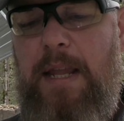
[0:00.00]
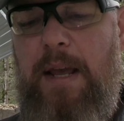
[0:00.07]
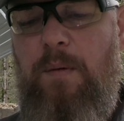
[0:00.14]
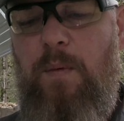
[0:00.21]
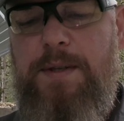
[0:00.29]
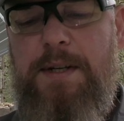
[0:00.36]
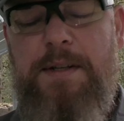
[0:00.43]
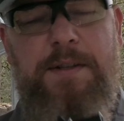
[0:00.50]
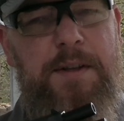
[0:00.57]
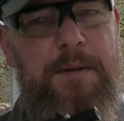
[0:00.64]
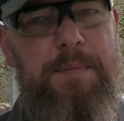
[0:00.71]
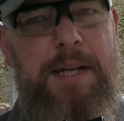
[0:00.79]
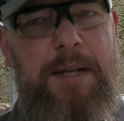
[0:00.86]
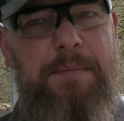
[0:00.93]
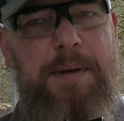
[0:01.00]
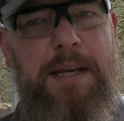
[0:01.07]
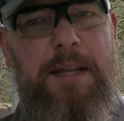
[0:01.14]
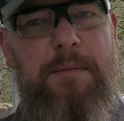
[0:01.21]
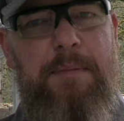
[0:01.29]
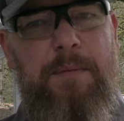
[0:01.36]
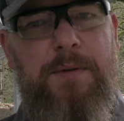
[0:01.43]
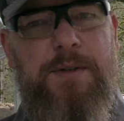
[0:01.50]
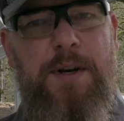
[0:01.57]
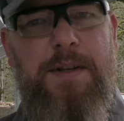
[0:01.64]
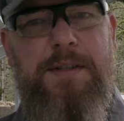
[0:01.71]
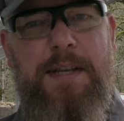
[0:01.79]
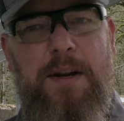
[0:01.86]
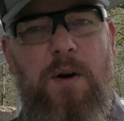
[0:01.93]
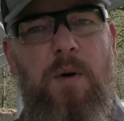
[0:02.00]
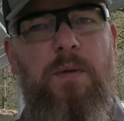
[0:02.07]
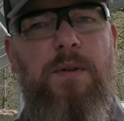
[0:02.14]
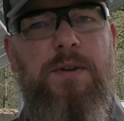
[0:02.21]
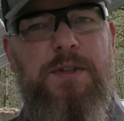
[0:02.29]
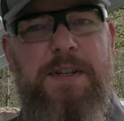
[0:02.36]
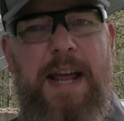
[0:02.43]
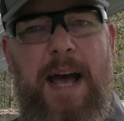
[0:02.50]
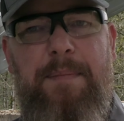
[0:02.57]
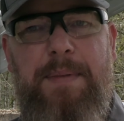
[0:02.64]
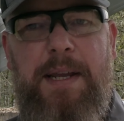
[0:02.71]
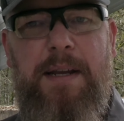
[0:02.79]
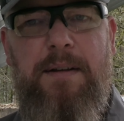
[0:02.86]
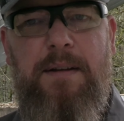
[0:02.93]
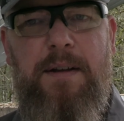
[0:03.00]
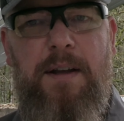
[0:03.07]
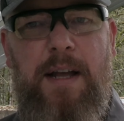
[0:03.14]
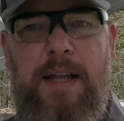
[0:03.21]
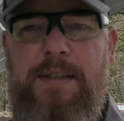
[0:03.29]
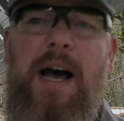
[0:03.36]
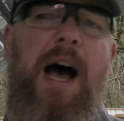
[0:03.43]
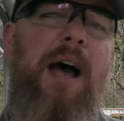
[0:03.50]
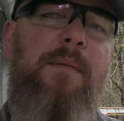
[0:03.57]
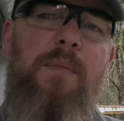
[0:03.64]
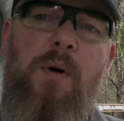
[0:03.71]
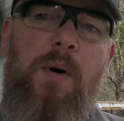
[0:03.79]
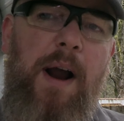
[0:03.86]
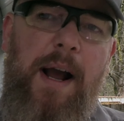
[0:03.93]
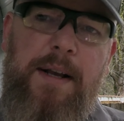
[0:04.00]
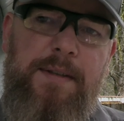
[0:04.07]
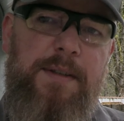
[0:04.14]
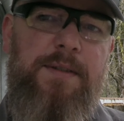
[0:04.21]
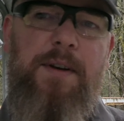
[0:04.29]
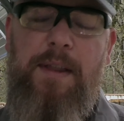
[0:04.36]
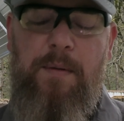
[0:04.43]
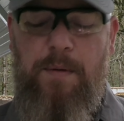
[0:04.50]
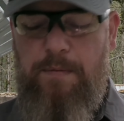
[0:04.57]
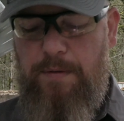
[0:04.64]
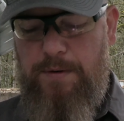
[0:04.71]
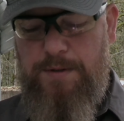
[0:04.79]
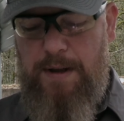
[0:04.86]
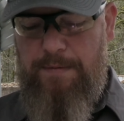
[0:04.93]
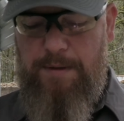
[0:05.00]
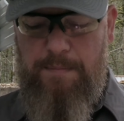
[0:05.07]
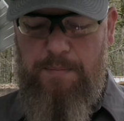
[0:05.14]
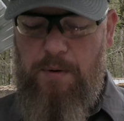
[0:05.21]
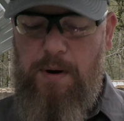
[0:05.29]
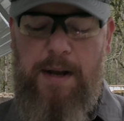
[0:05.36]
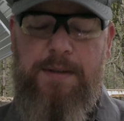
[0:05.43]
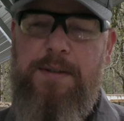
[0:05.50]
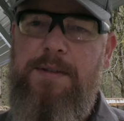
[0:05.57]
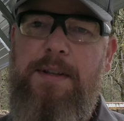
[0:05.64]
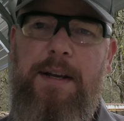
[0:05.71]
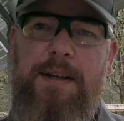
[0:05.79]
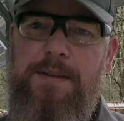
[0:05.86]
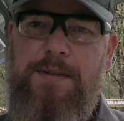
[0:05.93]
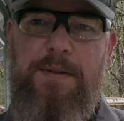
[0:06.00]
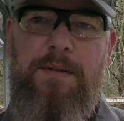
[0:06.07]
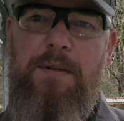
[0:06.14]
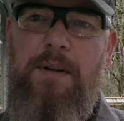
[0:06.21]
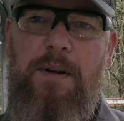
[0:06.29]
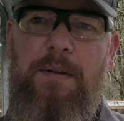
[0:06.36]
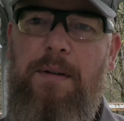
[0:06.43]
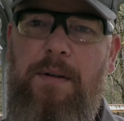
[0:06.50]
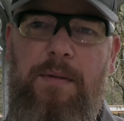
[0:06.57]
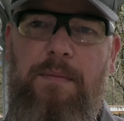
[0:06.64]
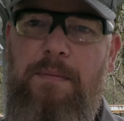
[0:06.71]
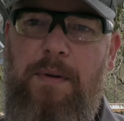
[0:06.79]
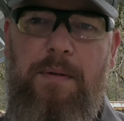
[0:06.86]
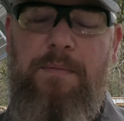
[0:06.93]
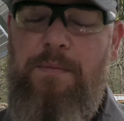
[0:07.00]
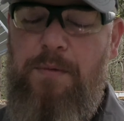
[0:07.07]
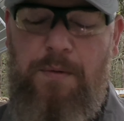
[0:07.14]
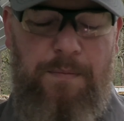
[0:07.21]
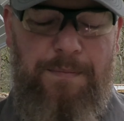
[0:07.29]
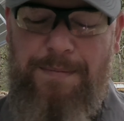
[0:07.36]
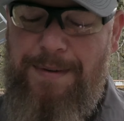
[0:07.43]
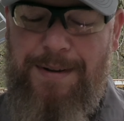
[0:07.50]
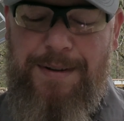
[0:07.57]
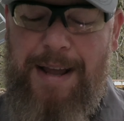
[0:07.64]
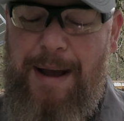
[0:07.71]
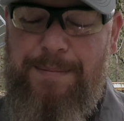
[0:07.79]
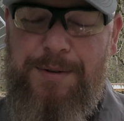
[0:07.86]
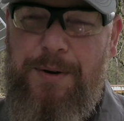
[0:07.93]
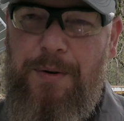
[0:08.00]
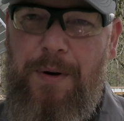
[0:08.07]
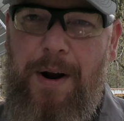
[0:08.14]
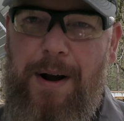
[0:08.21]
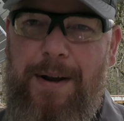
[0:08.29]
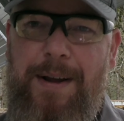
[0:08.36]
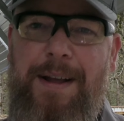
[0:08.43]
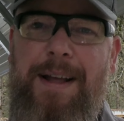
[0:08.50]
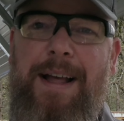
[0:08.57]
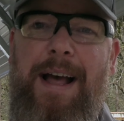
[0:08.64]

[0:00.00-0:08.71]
It wasn't until the PDP that people started saying, oh, they're snappy. It's a high bore axis, all that. Well, first off, the bore axis thing is a absolute crock.